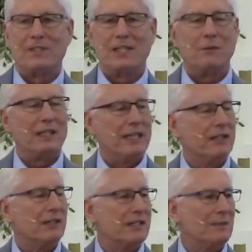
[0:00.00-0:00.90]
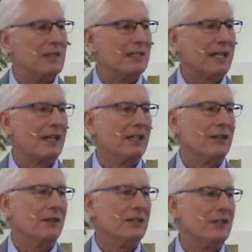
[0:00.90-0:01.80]
See, what legalism is
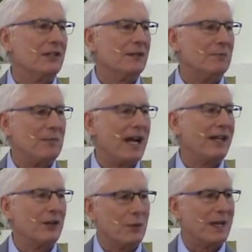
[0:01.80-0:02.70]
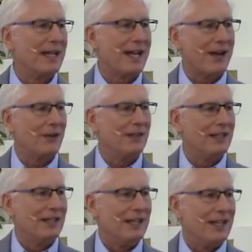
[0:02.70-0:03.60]
telling you is you can buy your way out.
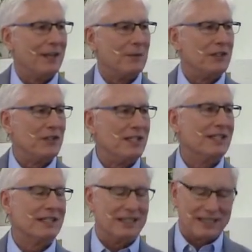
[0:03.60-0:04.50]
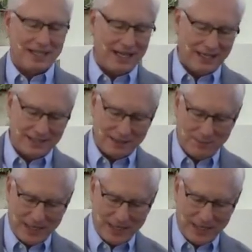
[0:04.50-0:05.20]
And what Jesus is saying is the